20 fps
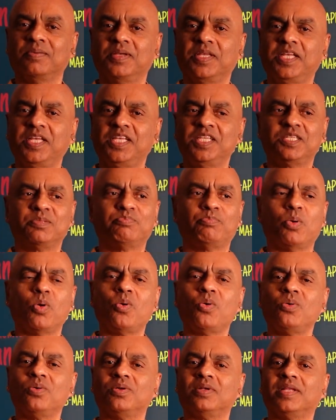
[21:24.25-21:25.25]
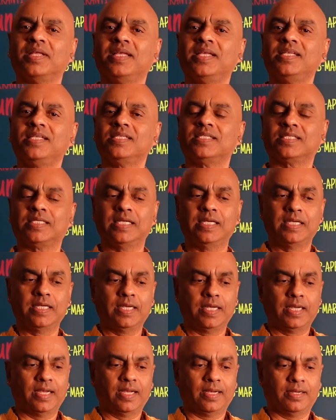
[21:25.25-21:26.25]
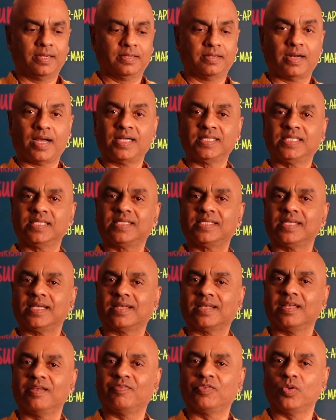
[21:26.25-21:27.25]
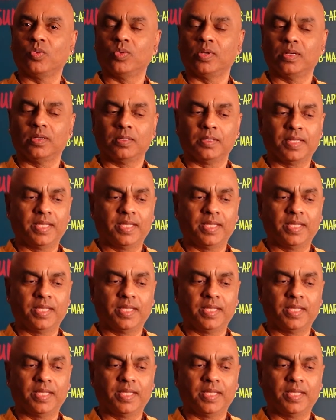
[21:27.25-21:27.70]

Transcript: He is bold. He is uh, Rajasik, if you will.